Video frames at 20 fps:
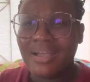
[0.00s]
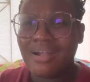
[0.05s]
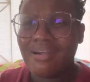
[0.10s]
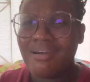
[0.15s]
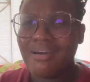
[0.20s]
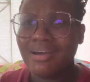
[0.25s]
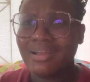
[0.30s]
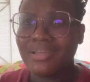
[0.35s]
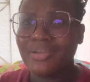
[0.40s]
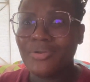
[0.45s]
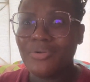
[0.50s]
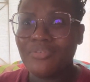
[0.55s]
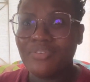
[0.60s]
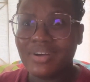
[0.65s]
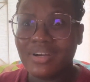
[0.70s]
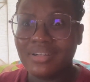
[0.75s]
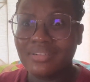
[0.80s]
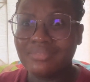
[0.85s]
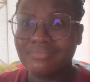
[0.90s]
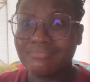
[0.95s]

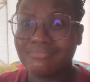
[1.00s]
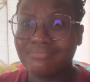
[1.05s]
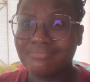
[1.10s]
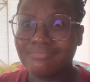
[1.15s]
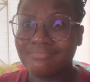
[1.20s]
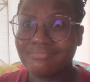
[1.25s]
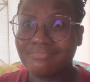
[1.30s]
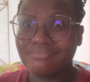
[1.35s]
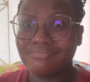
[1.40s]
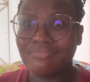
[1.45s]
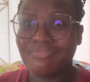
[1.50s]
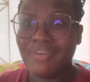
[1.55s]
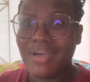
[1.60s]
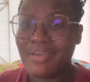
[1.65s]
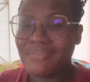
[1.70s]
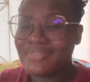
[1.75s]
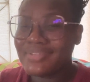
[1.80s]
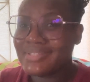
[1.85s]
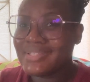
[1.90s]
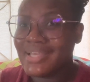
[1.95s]
over
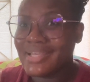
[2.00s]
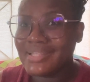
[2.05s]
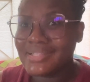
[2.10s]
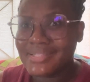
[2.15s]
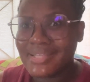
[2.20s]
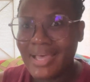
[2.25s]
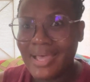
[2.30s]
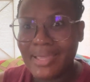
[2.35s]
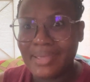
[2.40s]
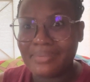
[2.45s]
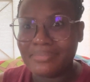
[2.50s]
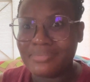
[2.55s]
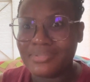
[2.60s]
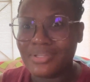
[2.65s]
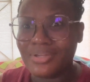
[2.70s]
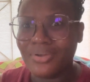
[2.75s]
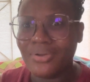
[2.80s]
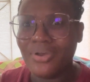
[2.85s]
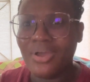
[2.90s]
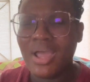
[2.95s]
5 to 10 times,
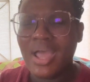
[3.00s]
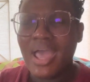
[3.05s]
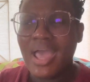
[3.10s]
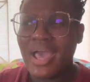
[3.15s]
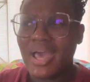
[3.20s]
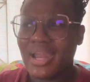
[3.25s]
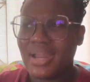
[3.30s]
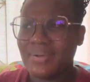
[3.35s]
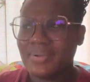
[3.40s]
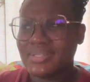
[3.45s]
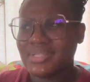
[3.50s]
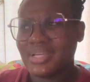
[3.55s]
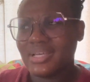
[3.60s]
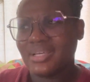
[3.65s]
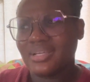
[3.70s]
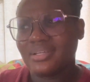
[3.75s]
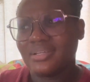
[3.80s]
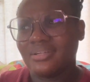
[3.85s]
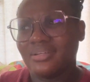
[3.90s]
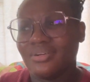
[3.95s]
and I was
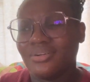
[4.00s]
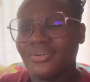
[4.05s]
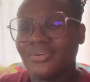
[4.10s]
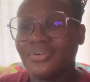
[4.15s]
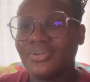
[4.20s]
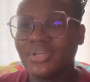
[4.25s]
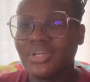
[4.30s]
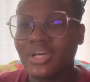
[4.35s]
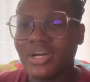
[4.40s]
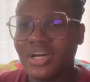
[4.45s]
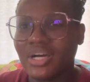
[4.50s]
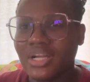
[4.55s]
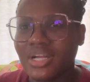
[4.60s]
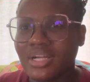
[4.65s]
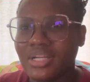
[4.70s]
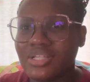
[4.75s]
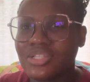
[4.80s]
like, hold on.